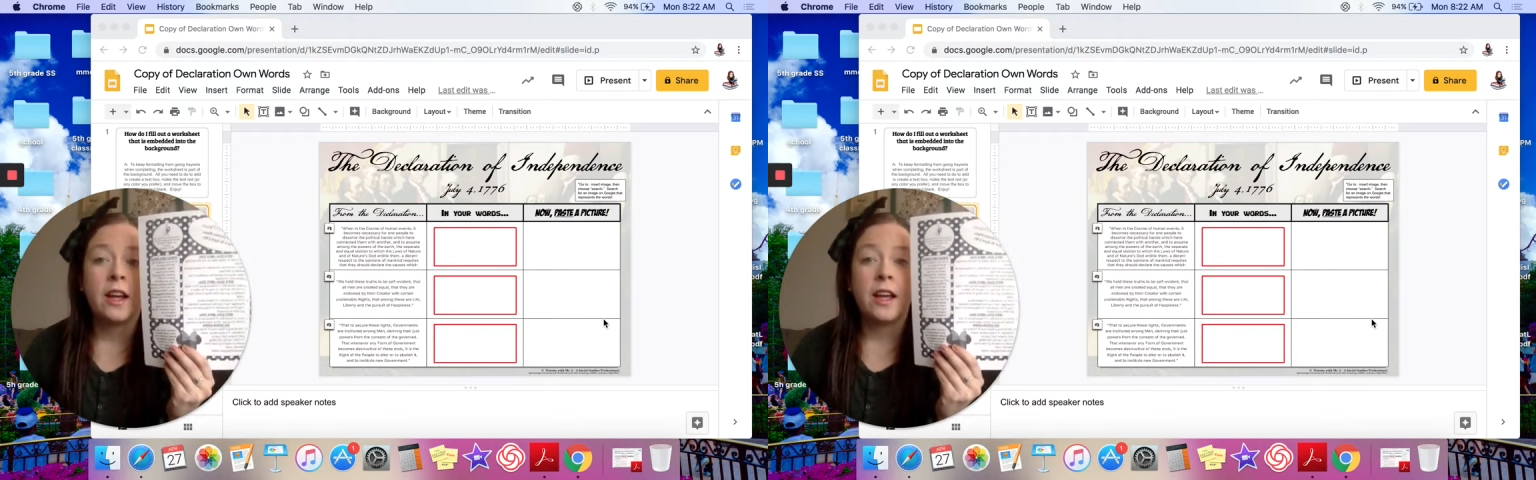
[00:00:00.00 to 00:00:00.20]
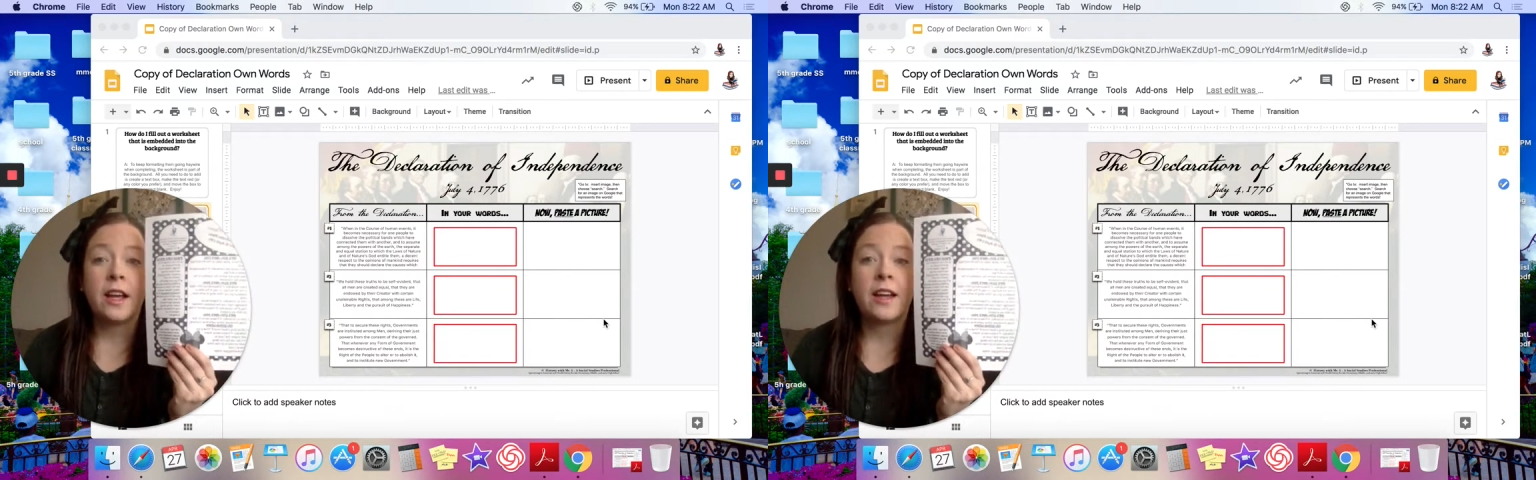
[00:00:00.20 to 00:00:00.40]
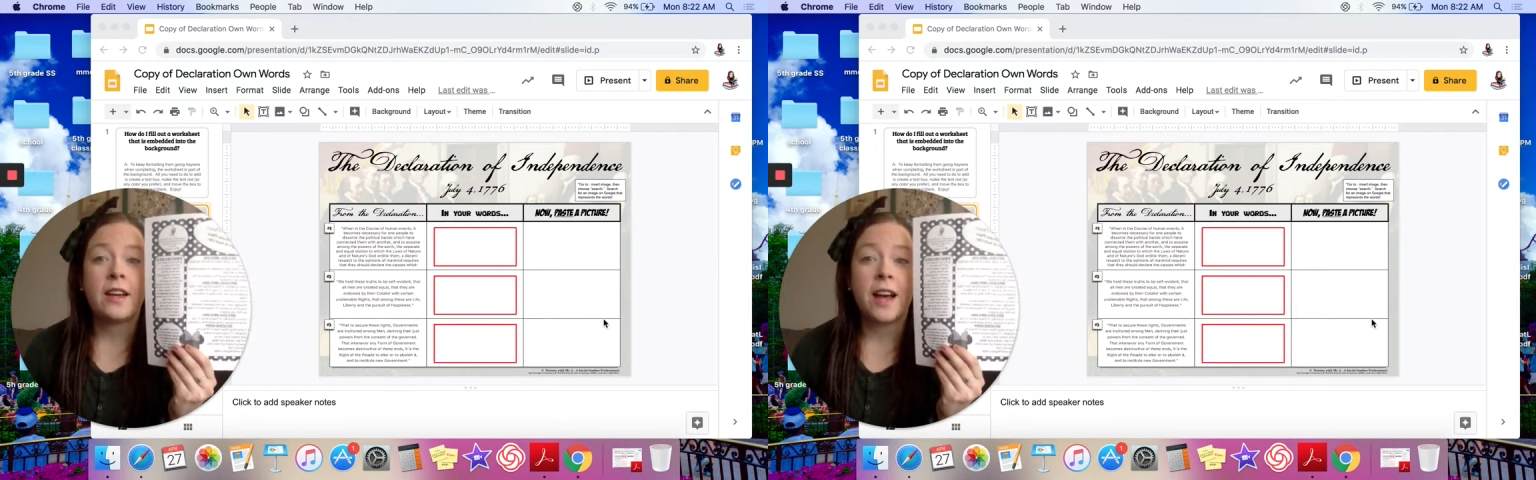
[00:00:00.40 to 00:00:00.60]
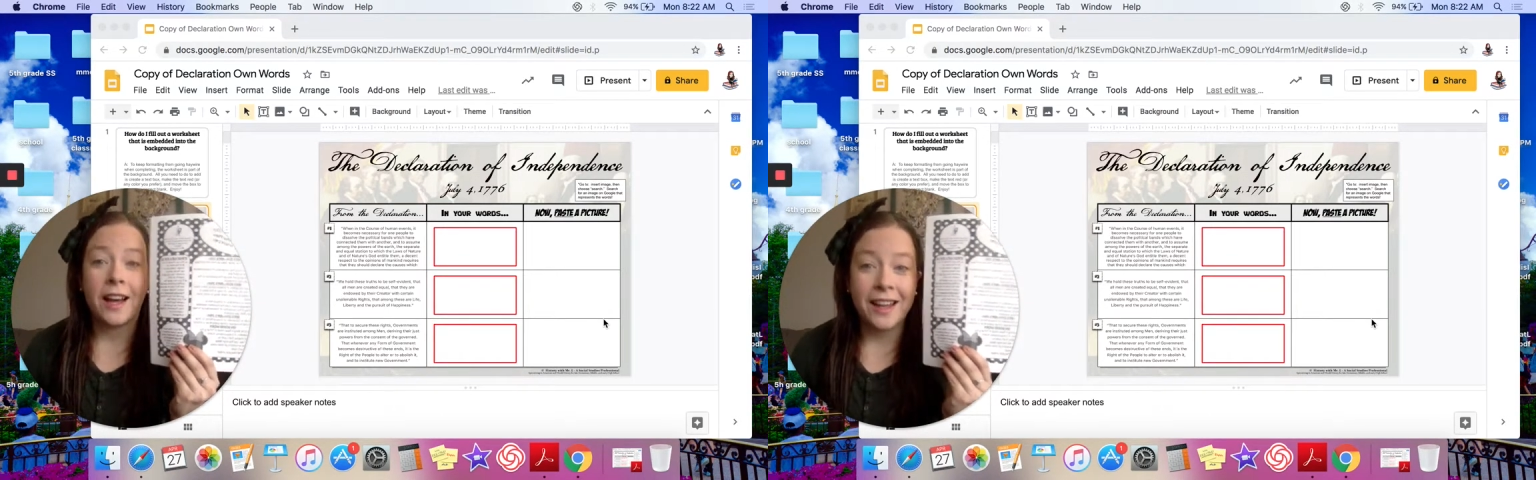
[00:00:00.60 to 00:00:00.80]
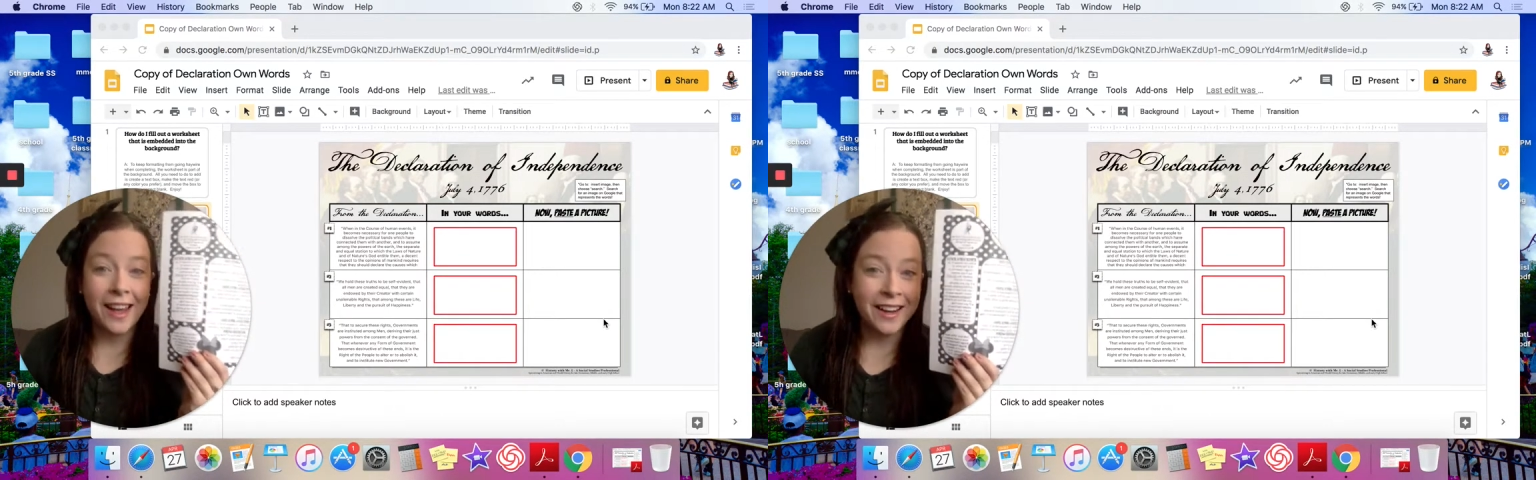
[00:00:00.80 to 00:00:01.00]
And
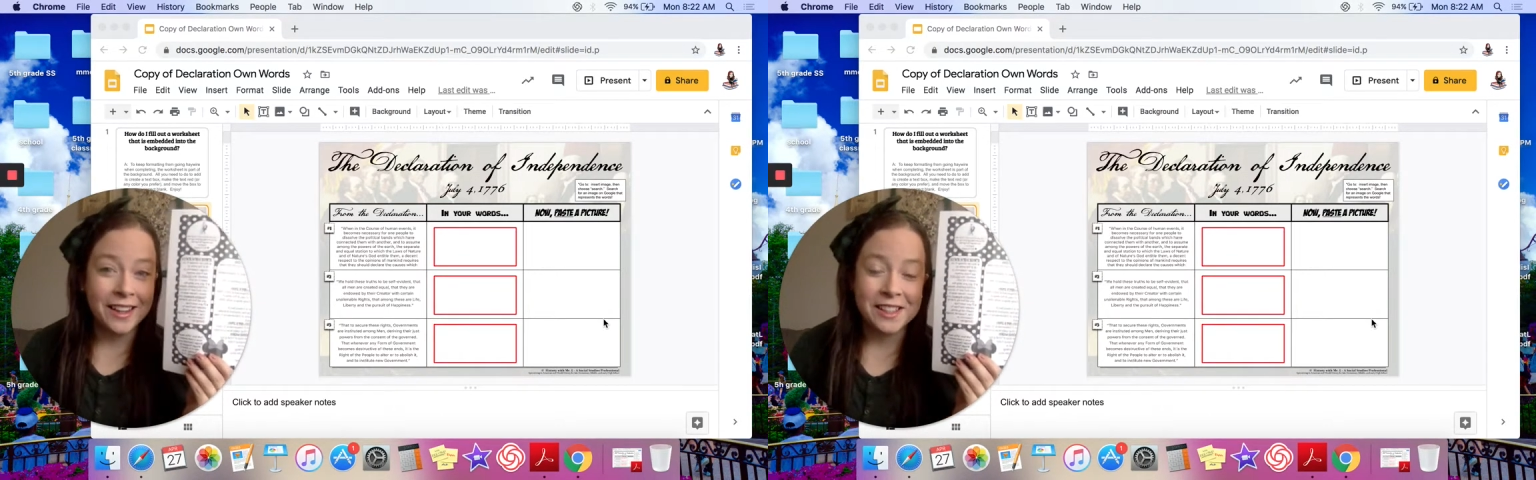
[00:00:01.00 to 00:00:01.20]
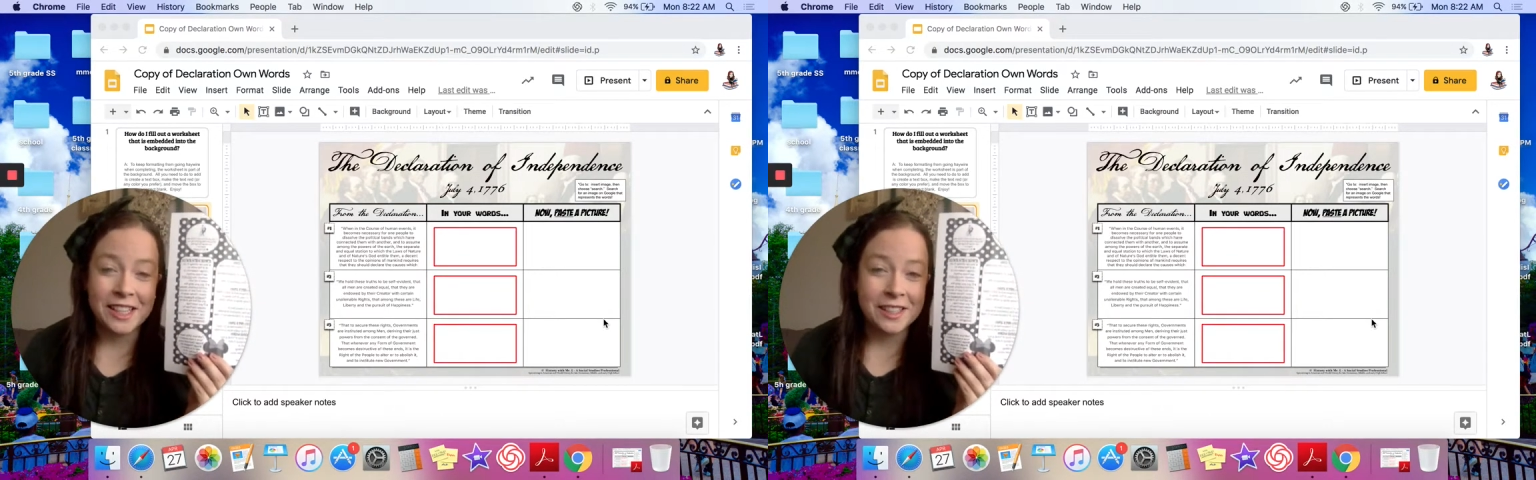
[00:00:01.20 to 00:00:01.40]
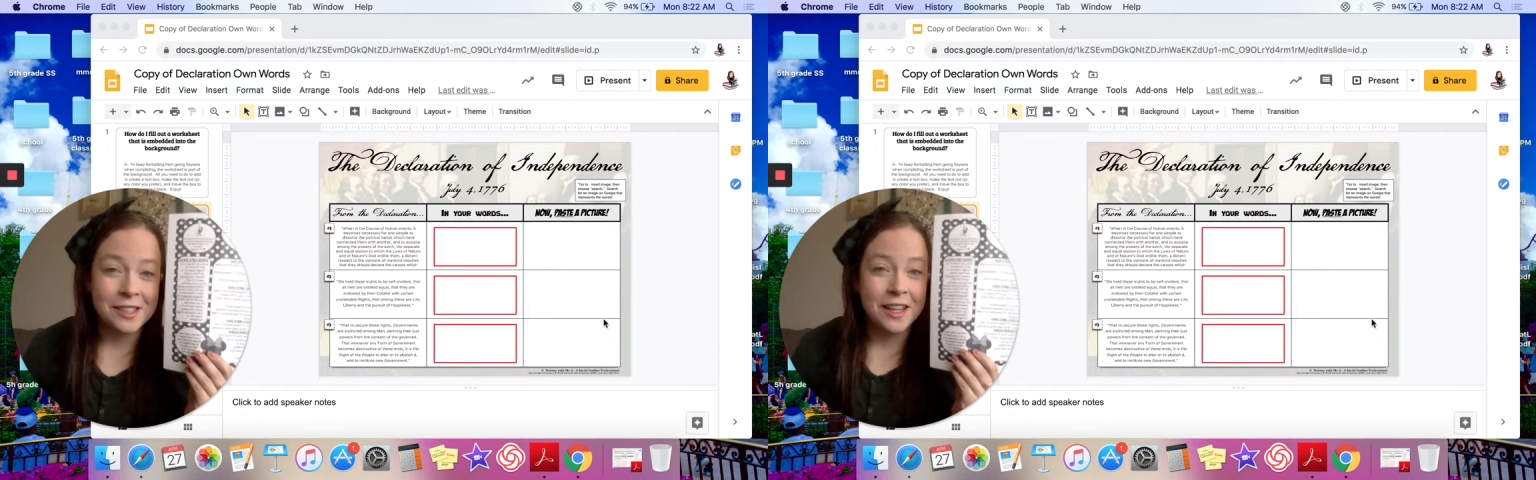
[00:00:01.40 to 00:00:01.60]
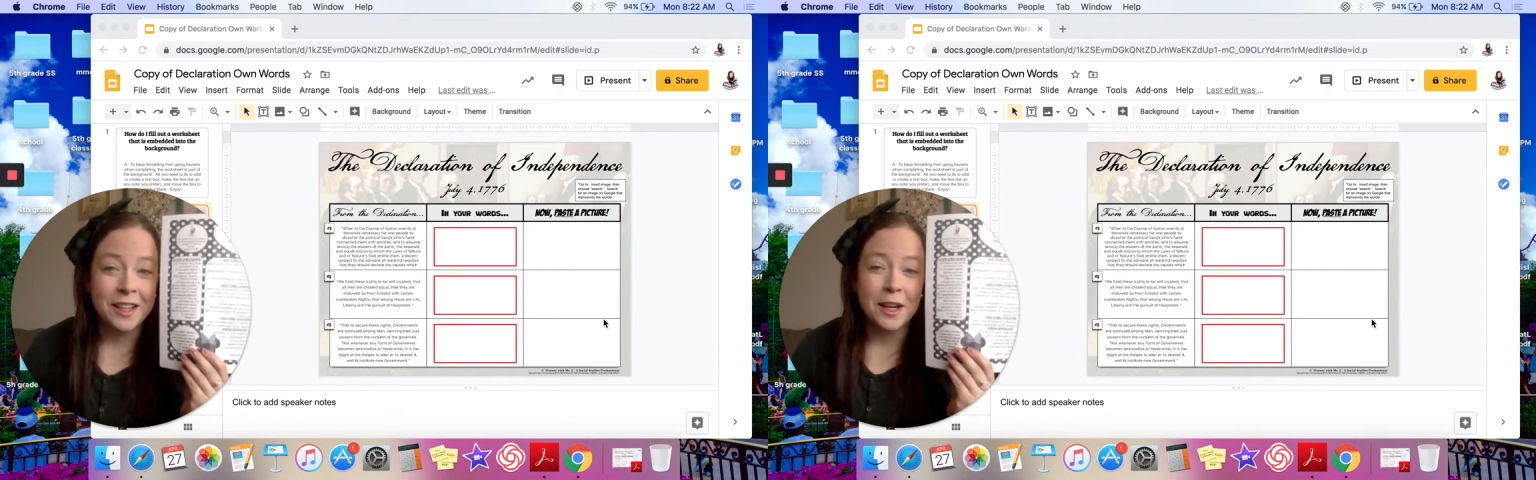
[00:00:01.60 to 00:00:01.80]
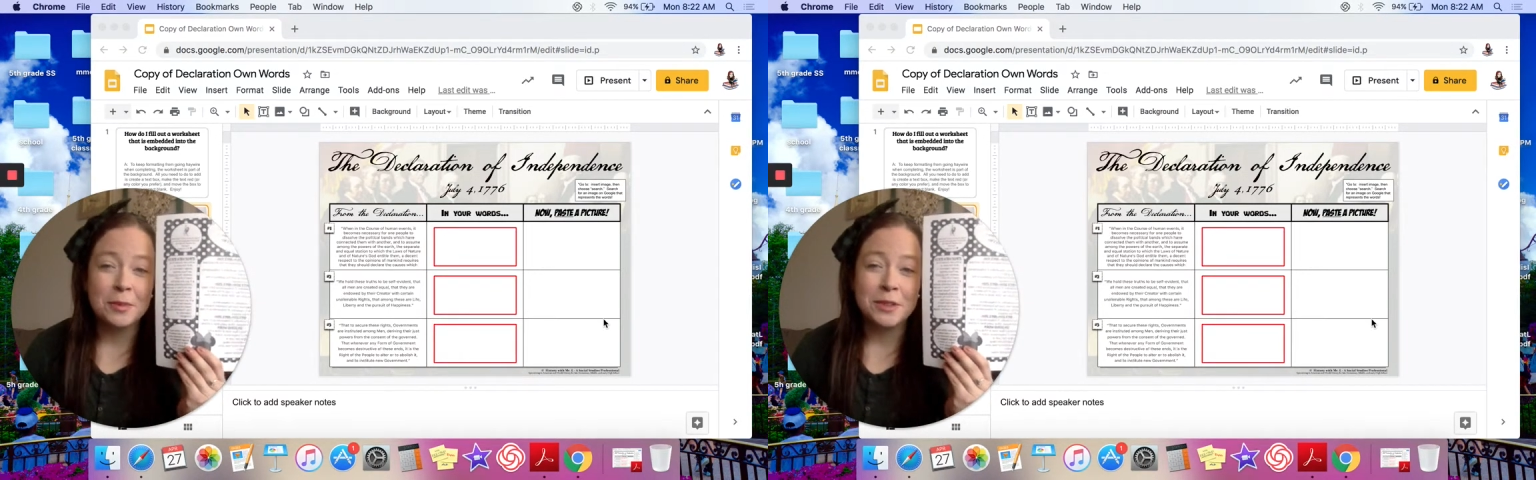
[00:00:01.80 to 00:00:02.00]
again, as I said a
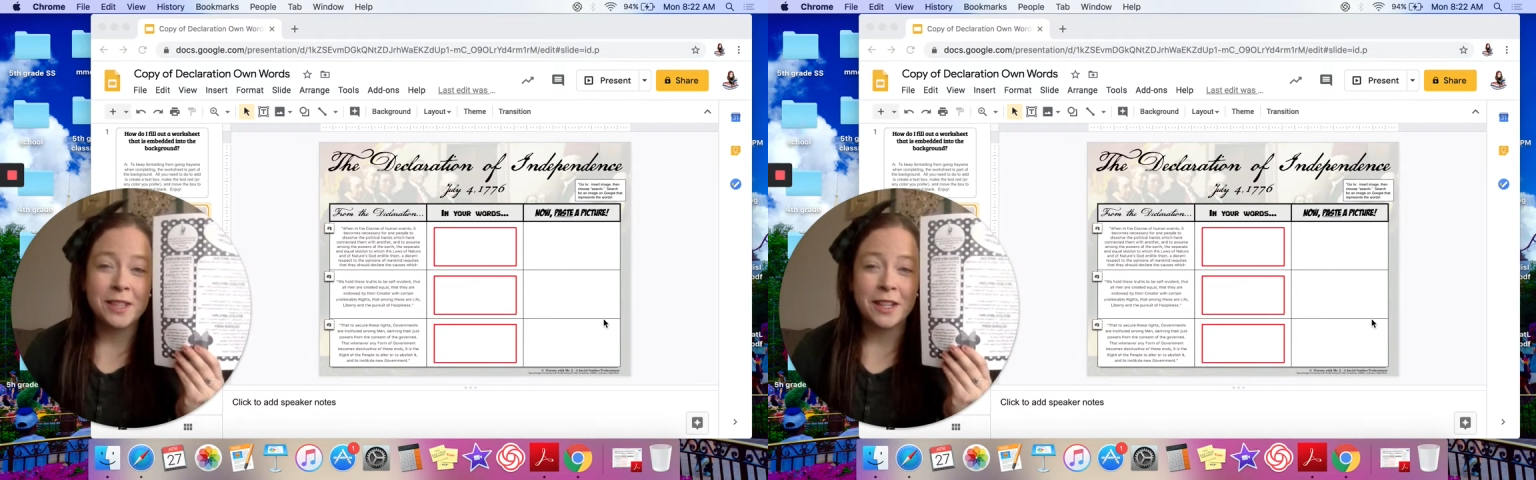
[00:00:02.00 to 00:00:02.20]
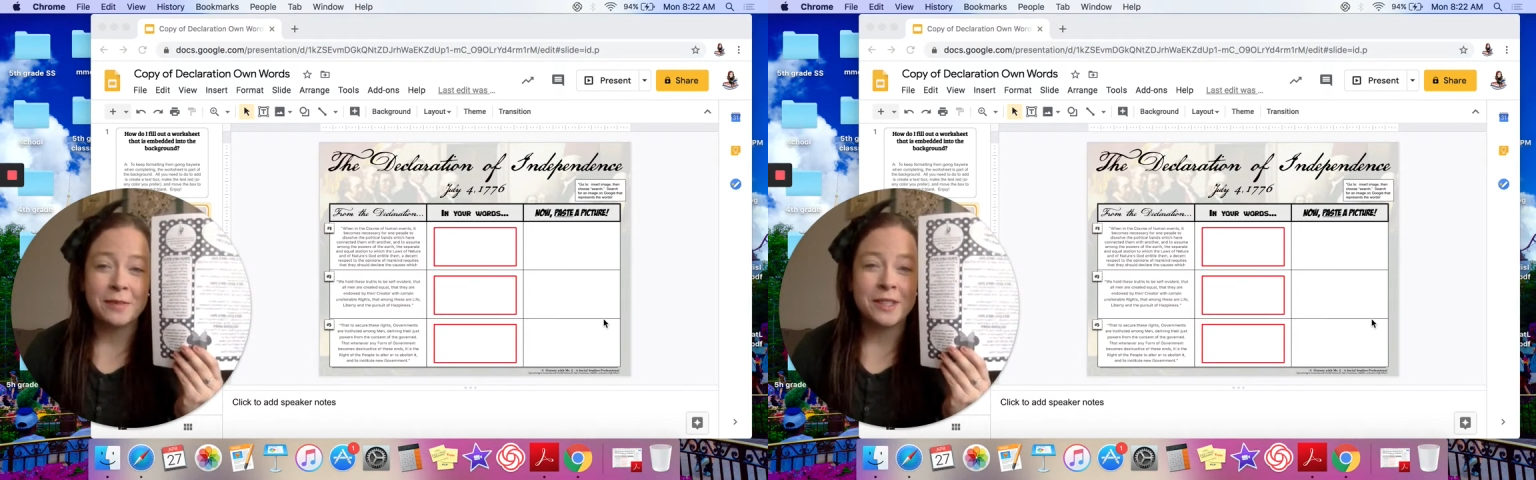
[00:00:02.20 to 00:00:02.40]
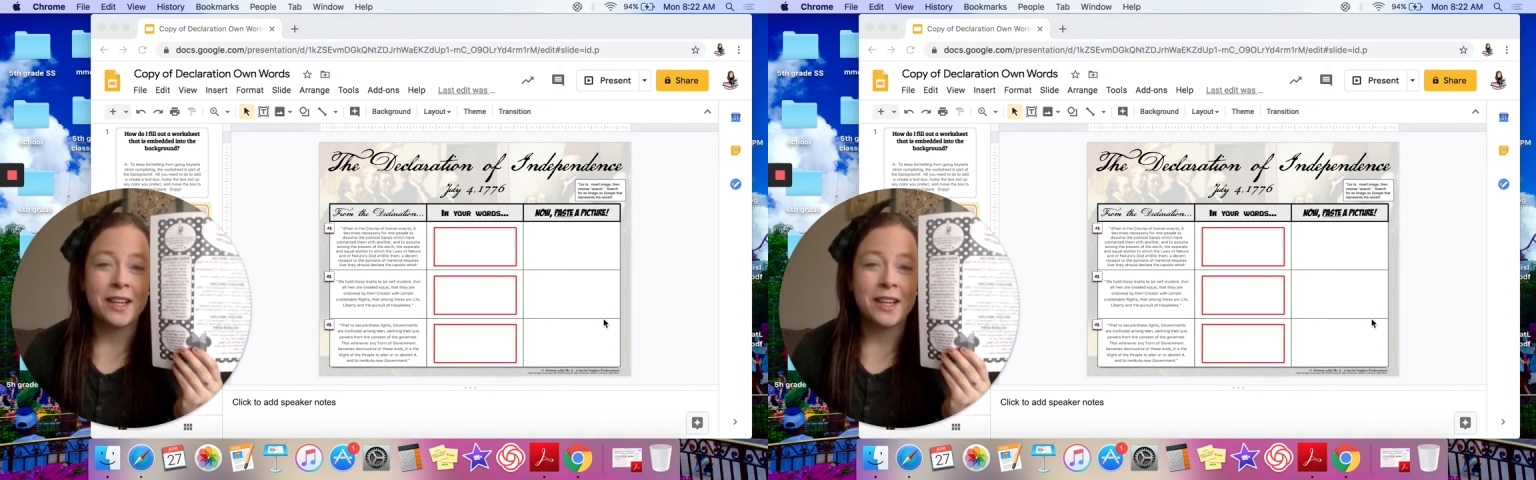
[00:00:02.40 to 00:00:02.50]
couple times,